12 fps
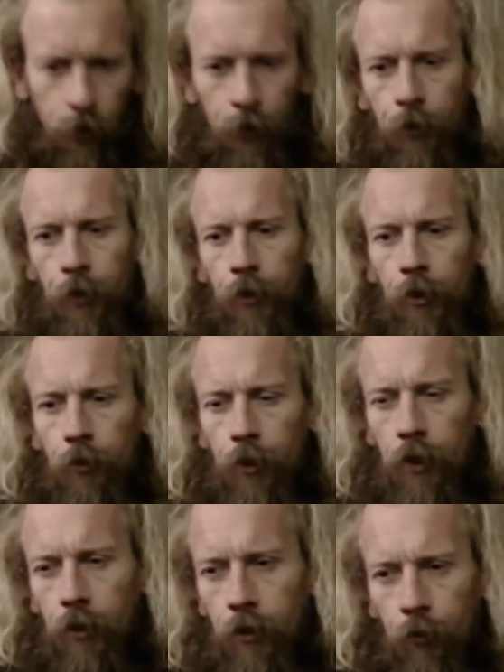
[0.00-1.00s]
you know,
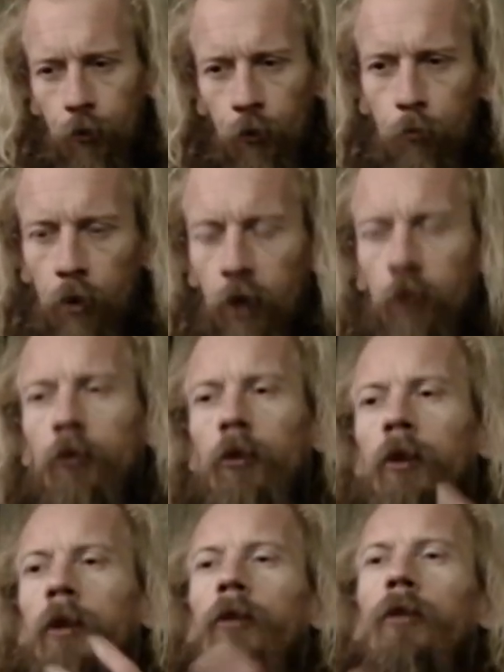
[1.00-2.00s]
this pressure,
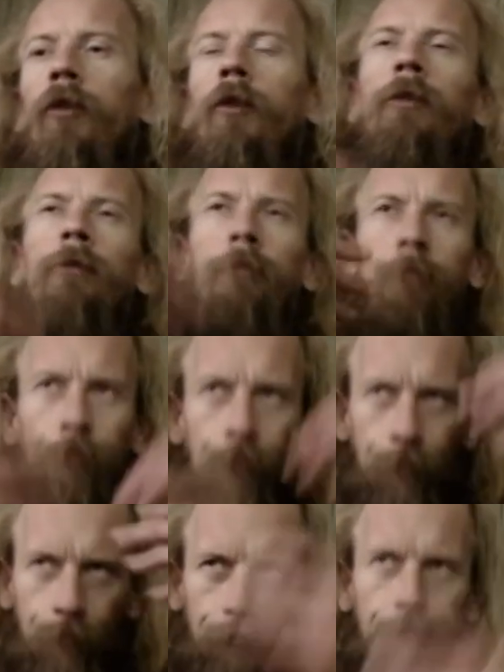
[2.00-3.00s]
and I was sort of
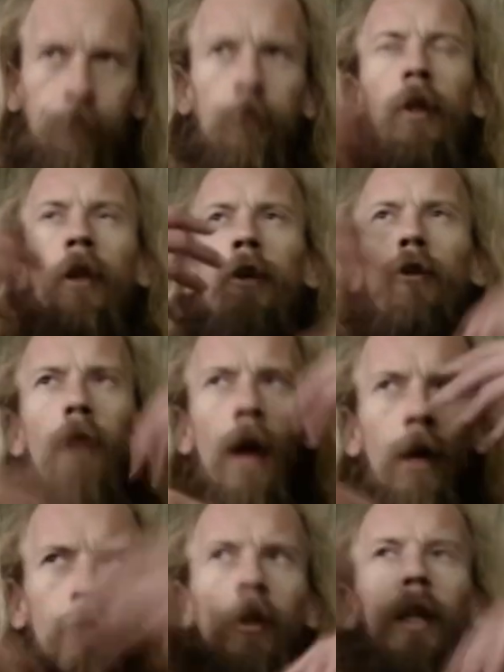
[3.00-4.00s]

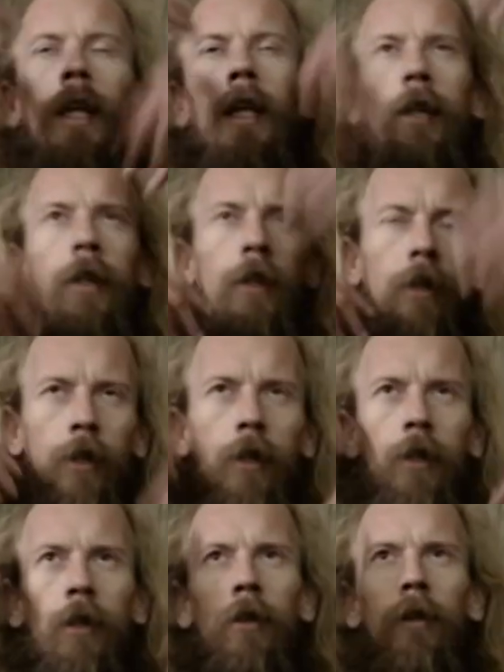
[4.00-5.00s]
gradually
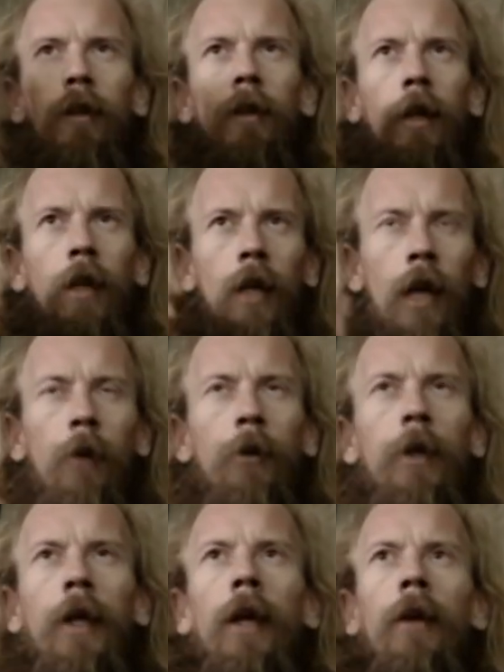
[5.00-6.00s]
allowing
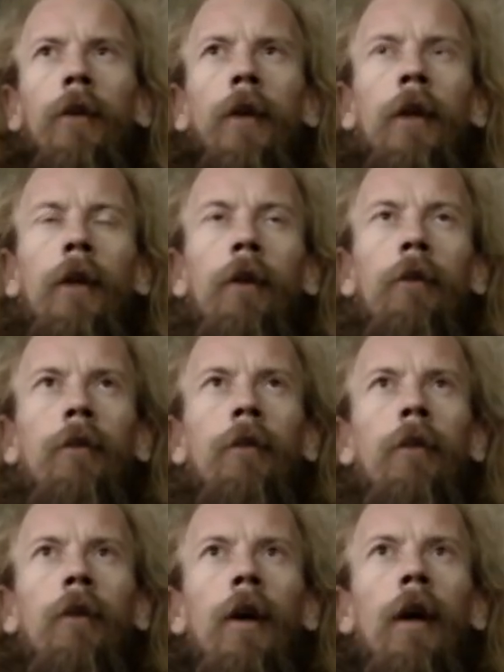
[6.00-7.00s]
it, and then it,
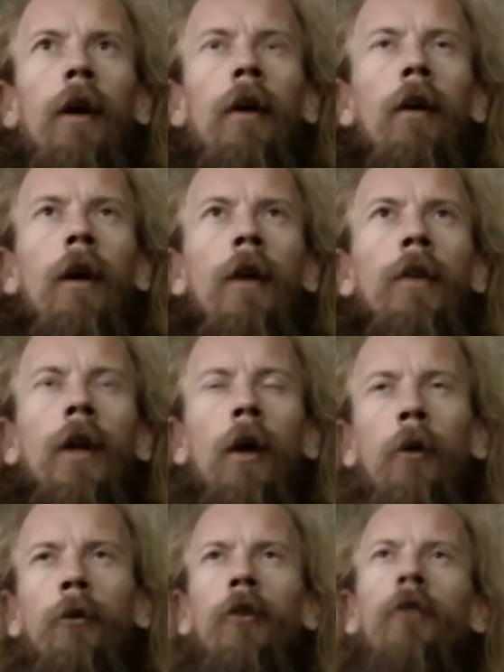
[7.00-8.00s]
and then I
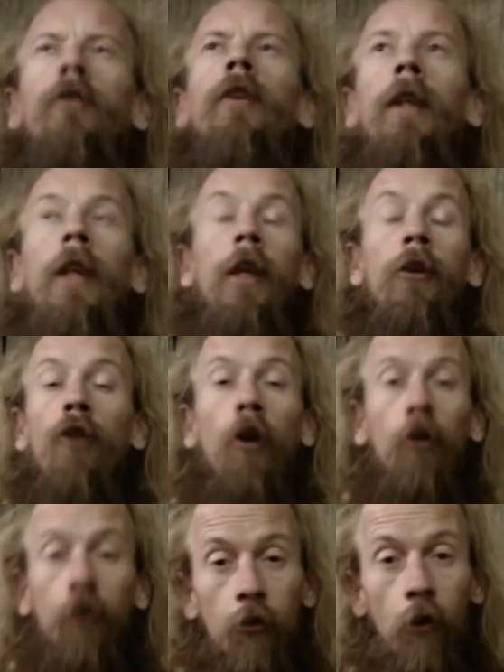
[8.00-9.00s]
was just sitting there,
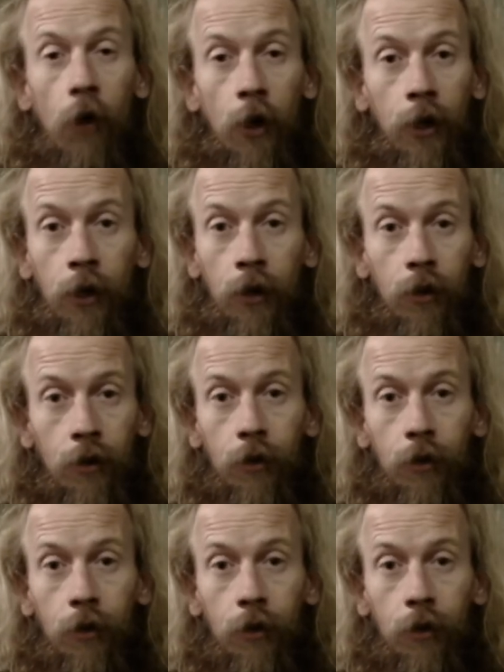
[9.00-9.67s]
not trying.